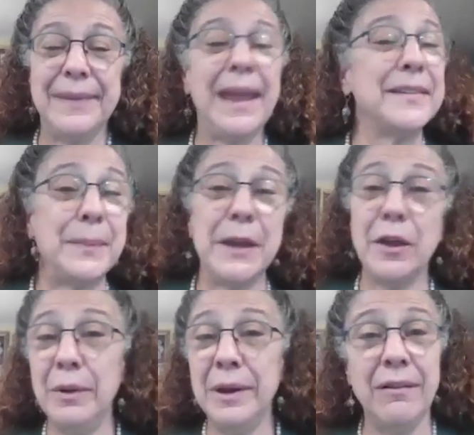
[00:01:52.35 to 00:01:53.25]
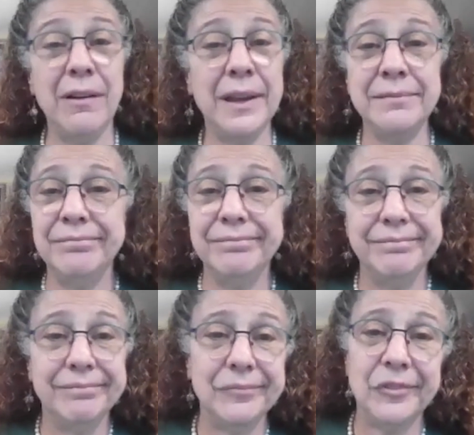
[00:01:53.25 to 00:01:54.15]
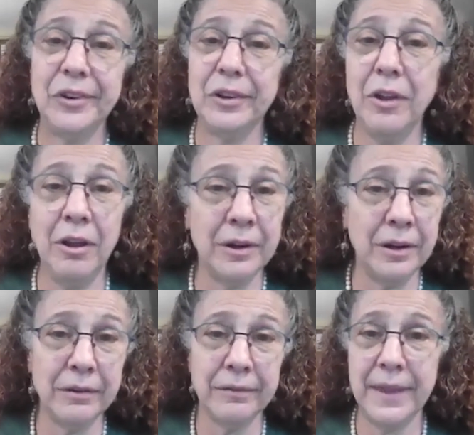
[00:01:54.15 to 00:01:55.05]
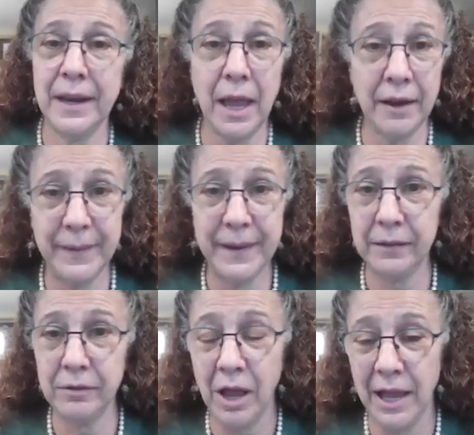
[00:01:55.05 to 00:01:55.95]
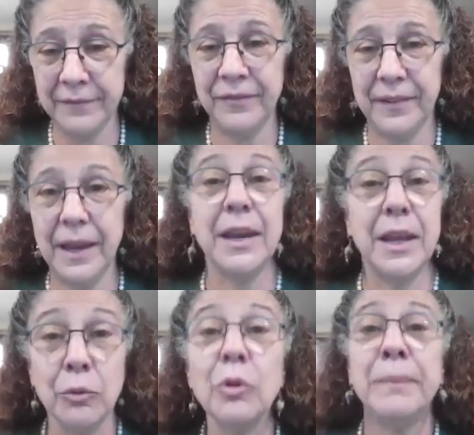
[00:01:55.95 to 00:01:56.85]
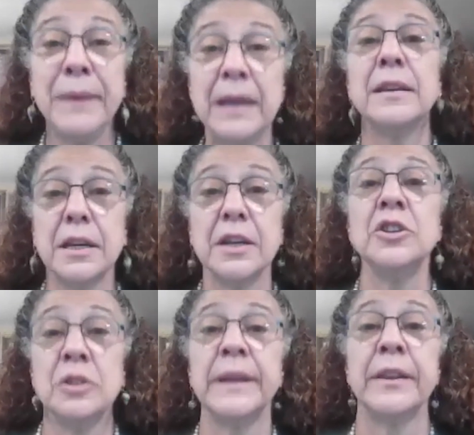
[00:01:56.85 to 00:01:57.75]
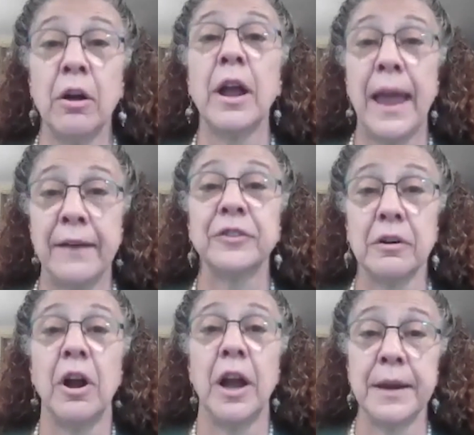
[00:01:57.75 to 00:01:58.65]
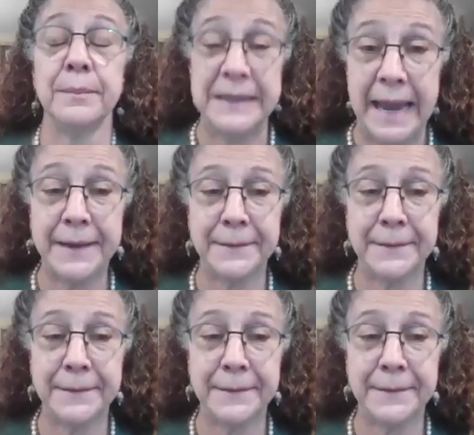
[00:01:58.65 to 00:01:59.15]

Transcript: has been going on for longer than I've been alive, and it will be continuing long after I am dead.